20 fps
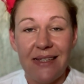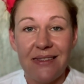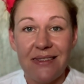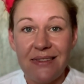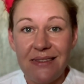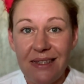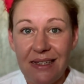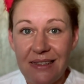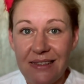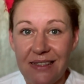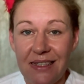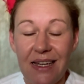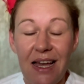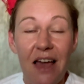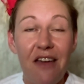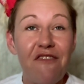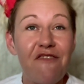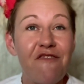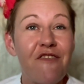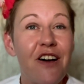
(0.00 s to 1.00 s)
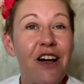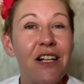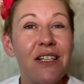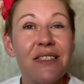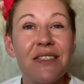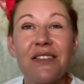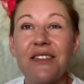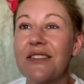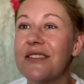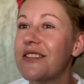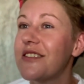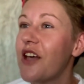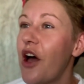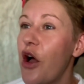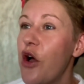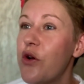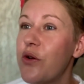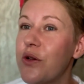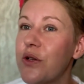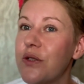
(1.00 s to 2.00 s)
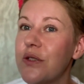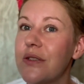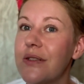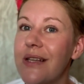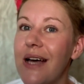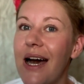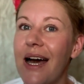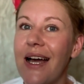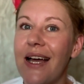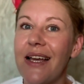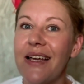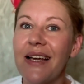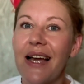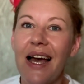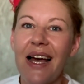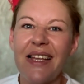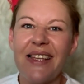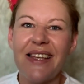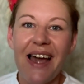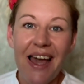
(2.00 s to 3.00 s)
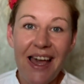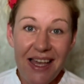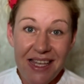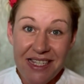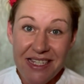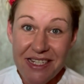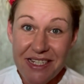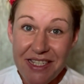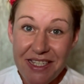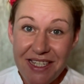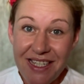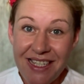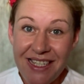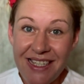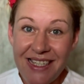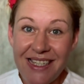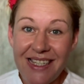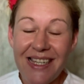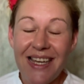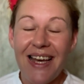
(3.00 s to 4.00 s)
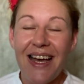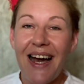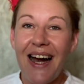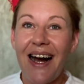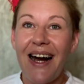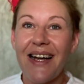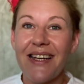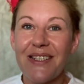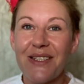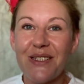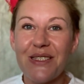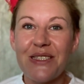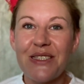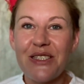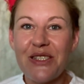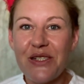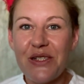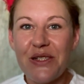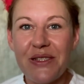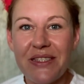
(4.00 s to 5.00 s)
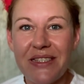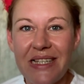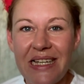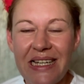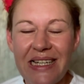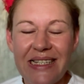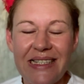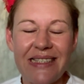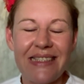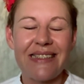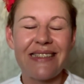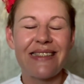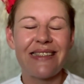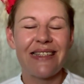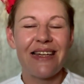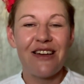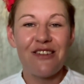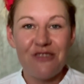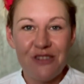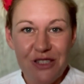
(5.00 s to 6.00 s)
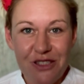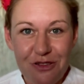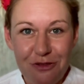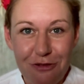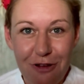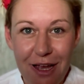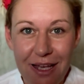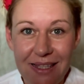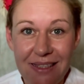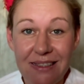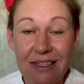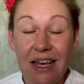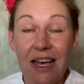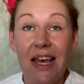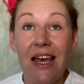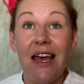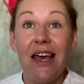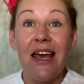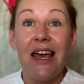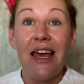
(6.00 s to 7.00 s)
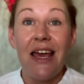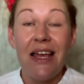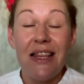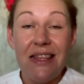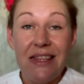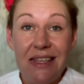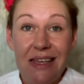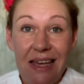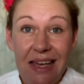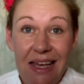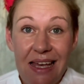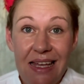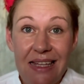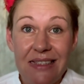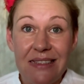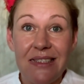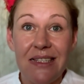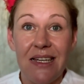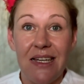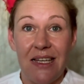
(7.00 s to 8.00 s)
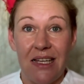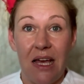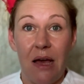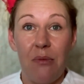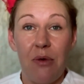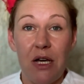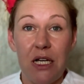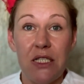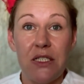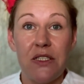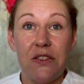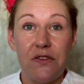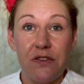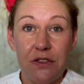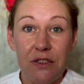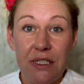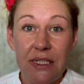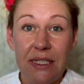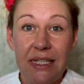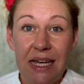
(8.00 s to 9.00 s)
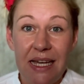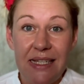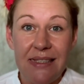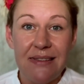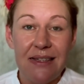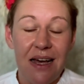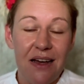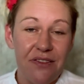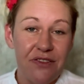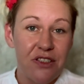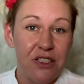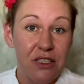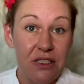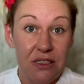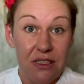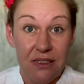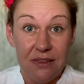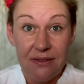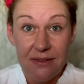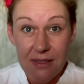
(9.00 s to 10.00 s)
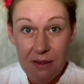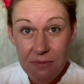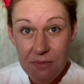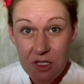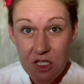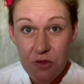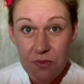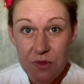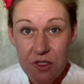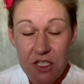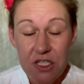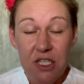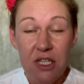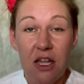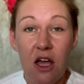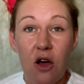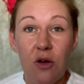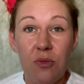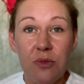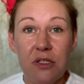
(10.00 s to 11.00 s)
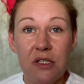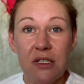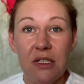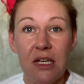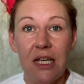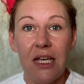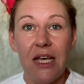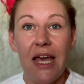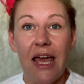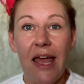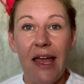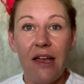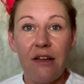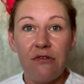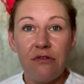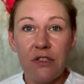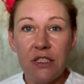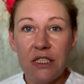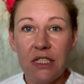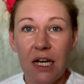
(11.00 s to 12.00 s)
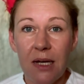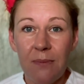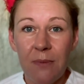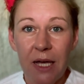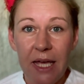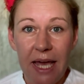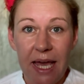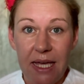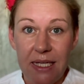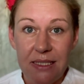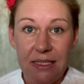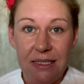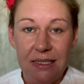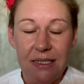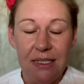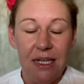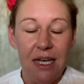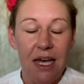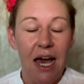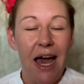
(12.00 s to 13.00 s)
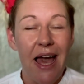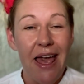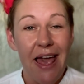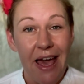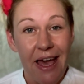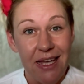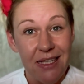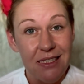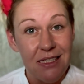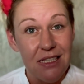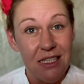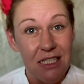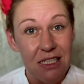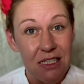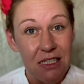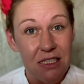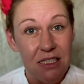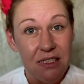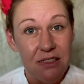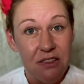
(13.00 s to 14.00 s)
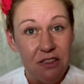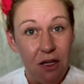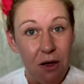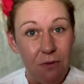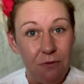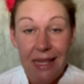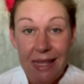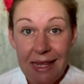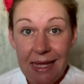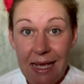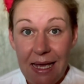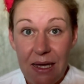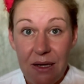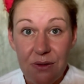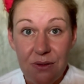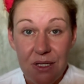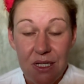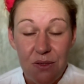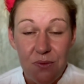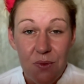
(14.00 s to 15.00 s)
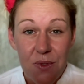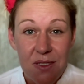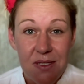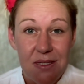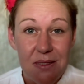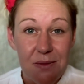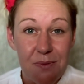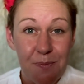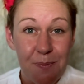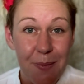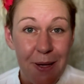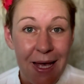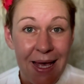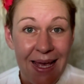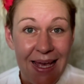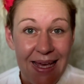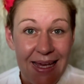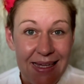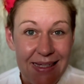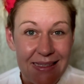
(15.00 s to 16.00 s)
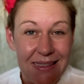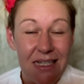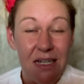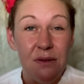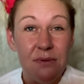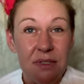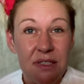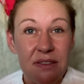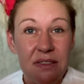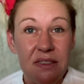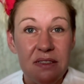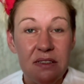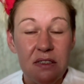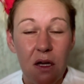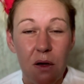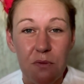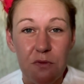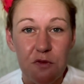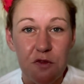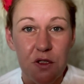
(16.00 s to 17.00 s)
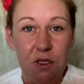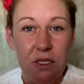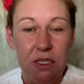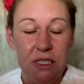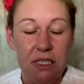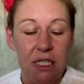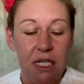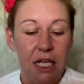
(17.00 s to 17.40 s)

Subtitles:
Nothing. I felt so good. I had energy. I could do things. It was great. And then about 3 days after the symptoms stopped, every time I ate, I had a little discomfort. Now, it wasn't pain, it was discomfort.